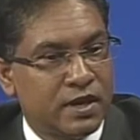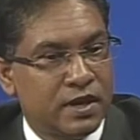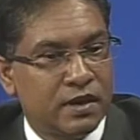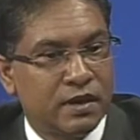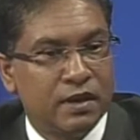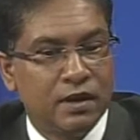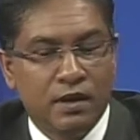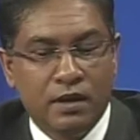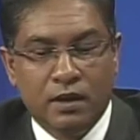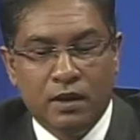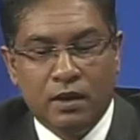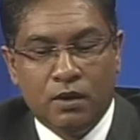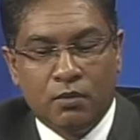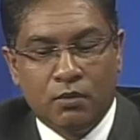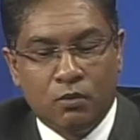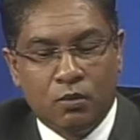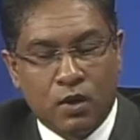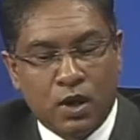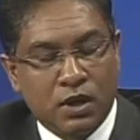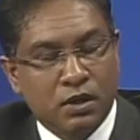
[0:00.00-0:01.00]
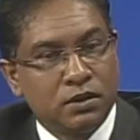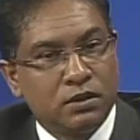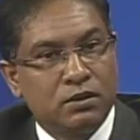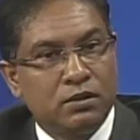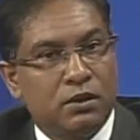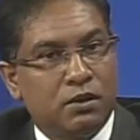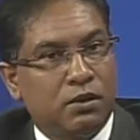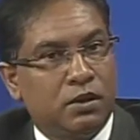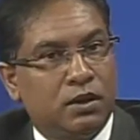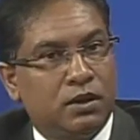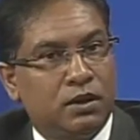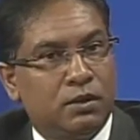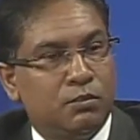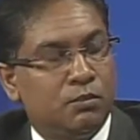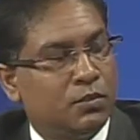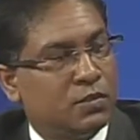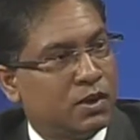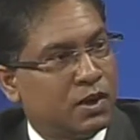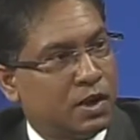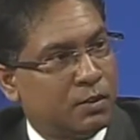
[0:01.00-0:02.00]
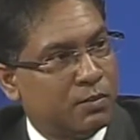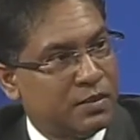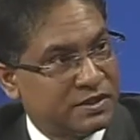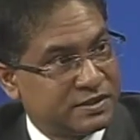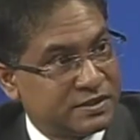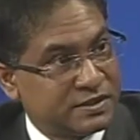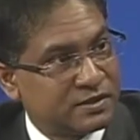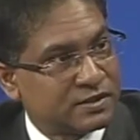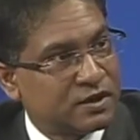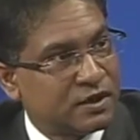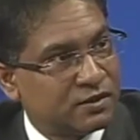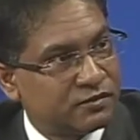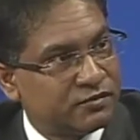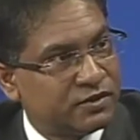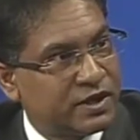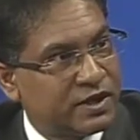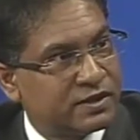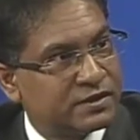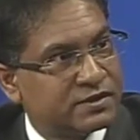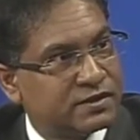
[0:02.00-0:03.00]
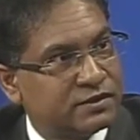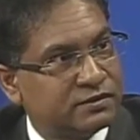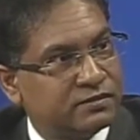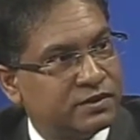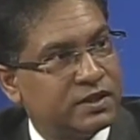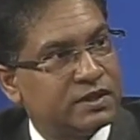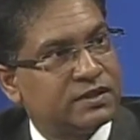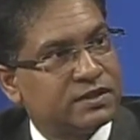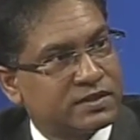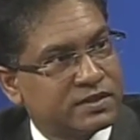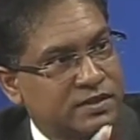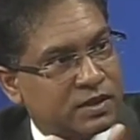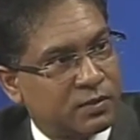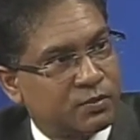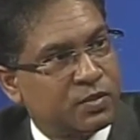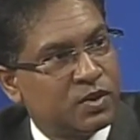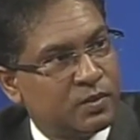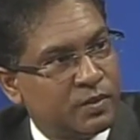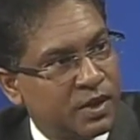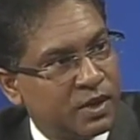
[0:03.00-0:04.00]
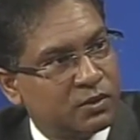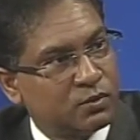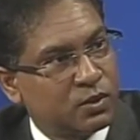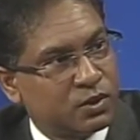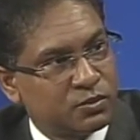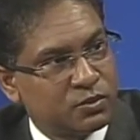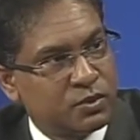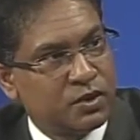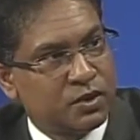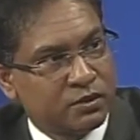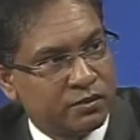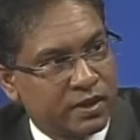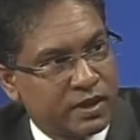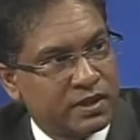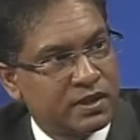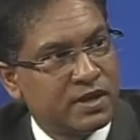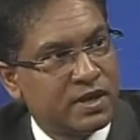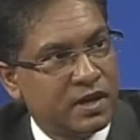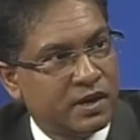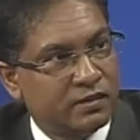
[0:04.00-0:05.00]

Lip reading: One on a business confidence survey to supplement what we already have,